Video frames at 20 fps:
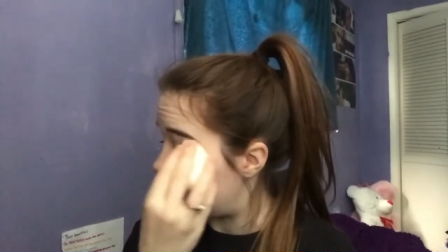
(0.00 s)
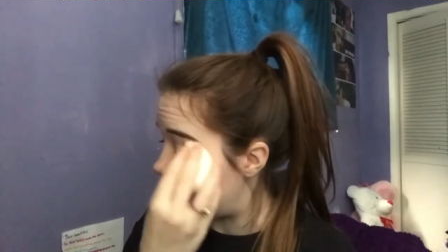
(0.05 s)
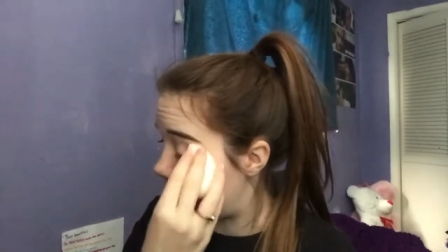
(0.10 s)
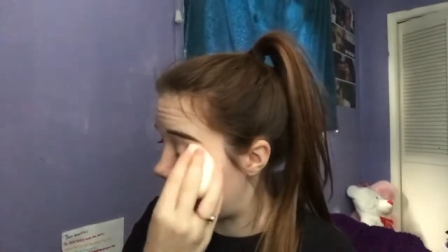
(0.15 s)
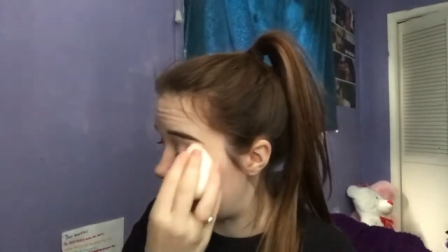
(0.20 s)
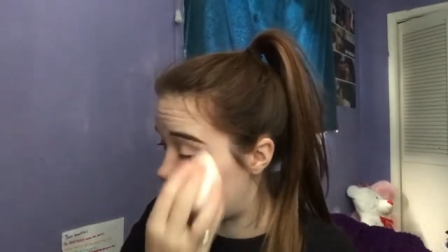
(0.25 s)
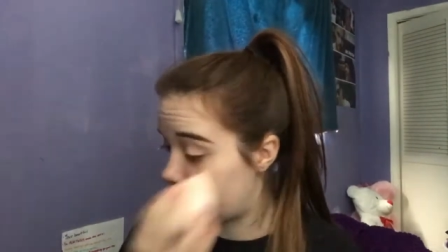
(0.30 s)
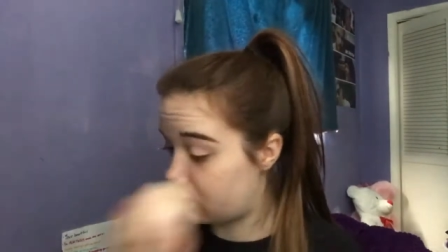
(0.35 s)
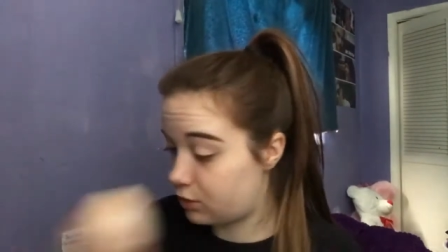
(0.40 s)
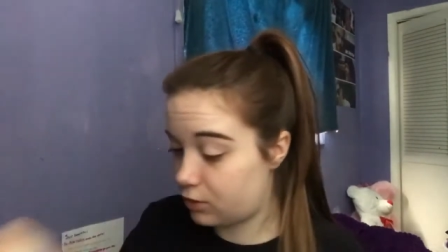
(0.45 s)
And
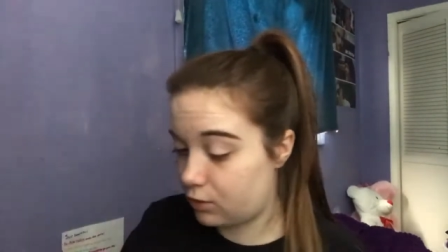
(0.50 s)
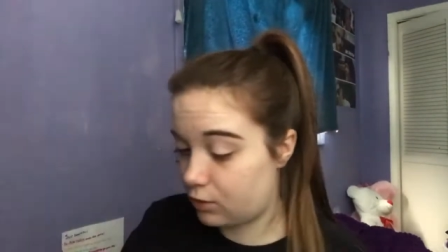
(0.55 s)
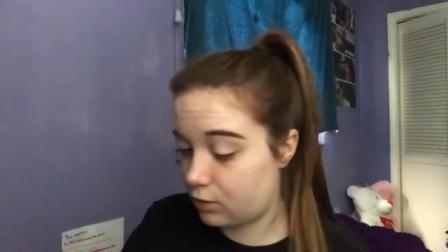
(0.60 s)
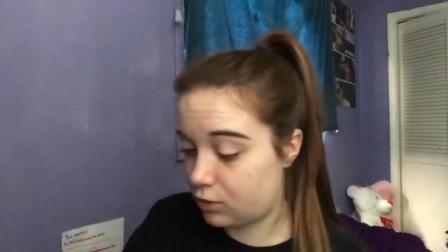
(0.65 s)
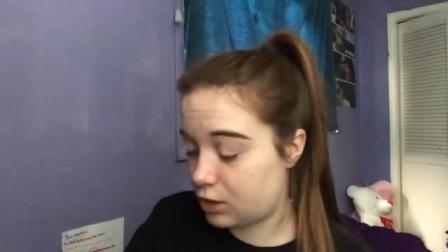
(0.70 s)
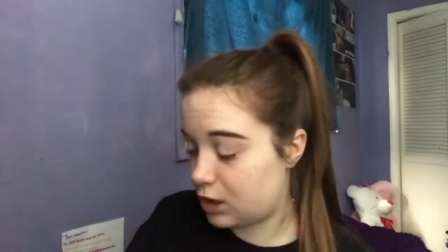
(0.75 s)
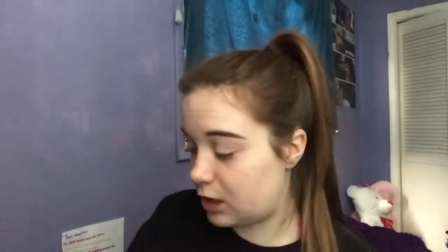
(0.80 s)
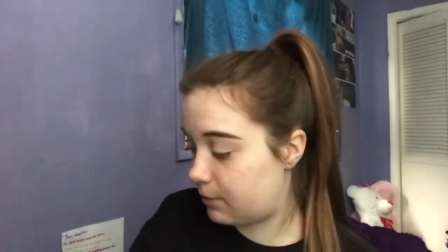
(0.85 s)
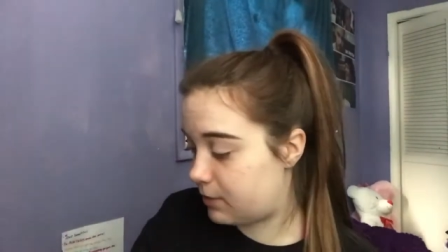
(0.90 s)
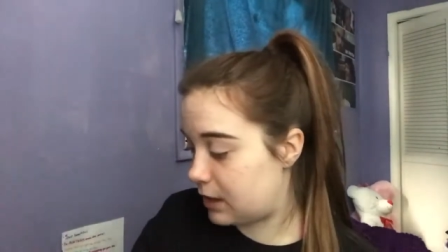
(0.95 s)
I just use
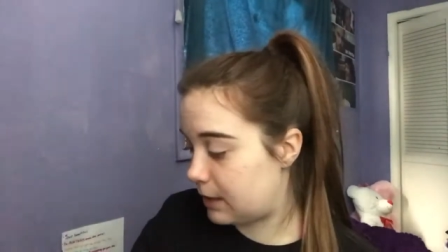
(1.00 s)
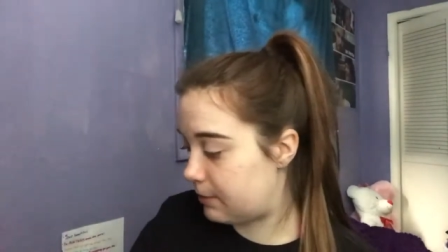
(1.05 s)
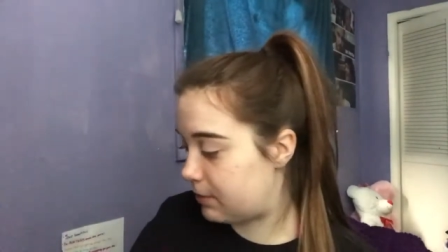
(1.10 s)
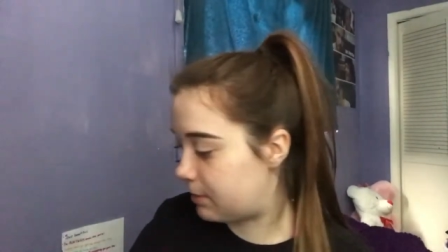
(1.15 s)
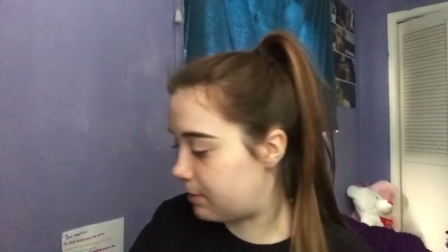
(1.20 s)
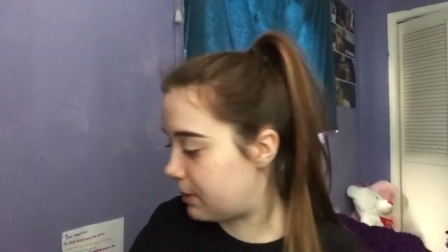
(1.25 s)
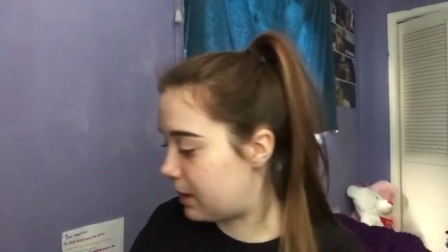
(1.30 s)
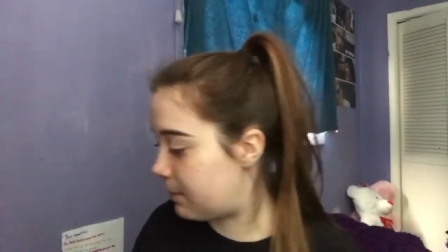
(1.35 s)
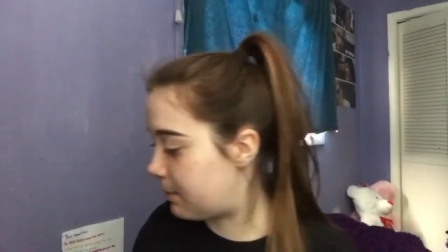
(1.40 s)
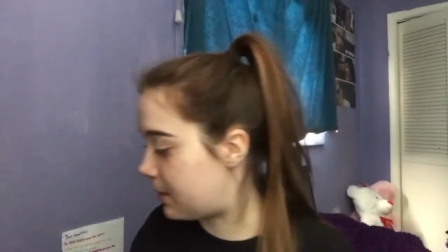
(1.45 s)
Shape Tape
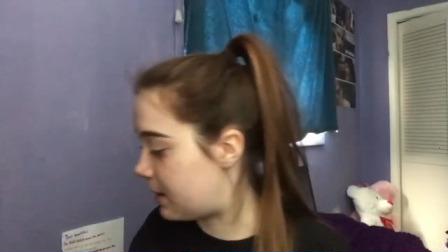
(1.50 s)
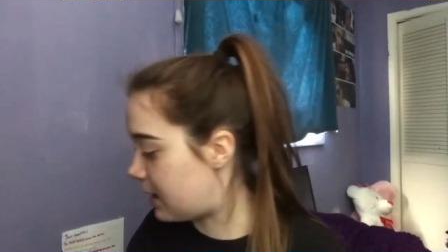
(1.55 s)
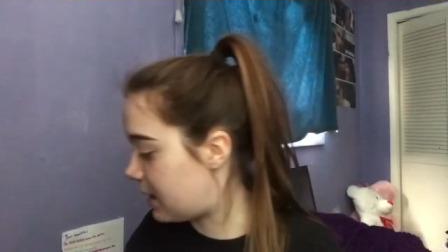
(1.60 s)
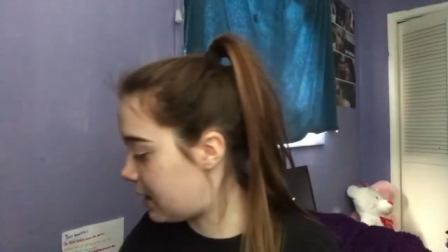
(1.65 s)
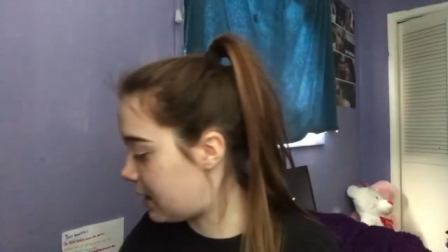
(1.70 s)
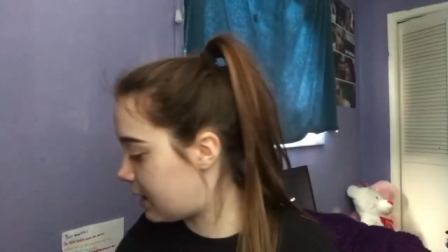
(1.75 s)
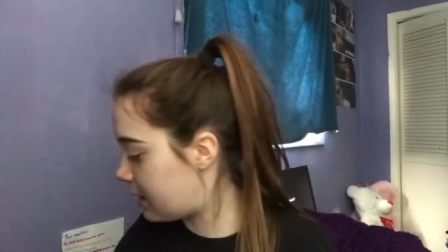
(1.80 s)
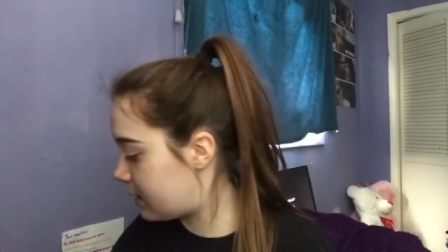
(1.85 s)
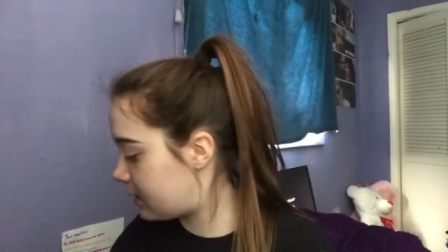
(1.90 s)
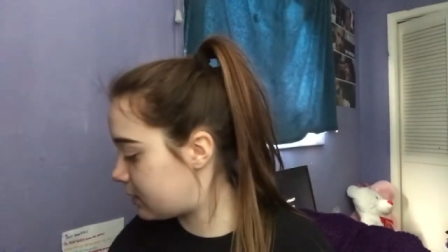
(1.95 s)
to prime my
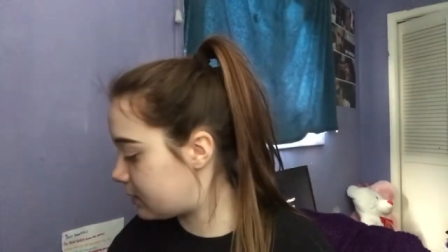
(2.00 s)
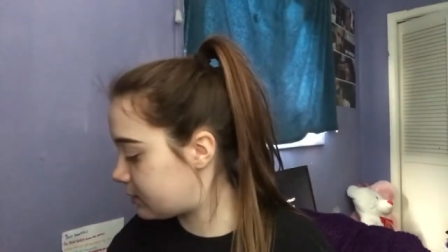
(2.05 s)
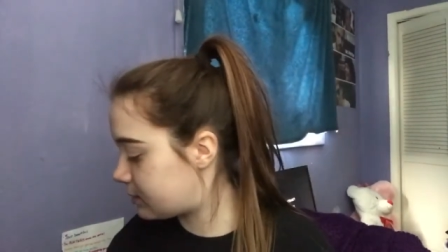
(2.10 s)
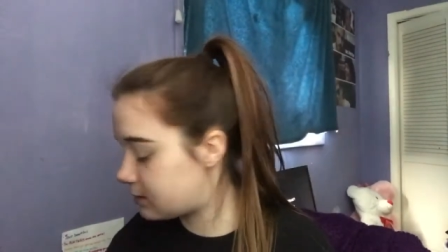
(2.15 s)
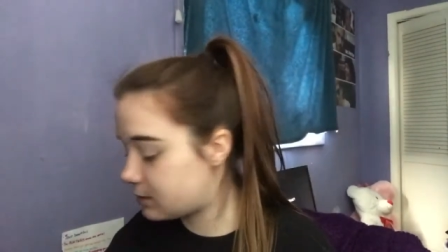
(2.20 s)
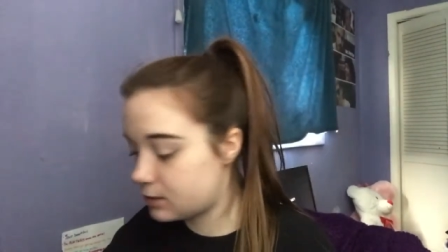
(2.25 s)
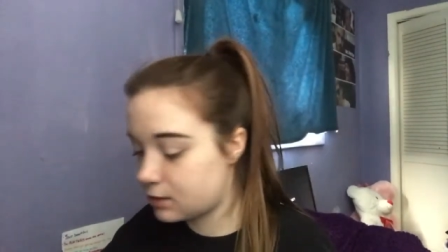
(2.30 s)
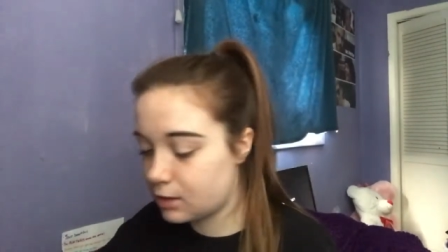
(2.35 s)
eyes.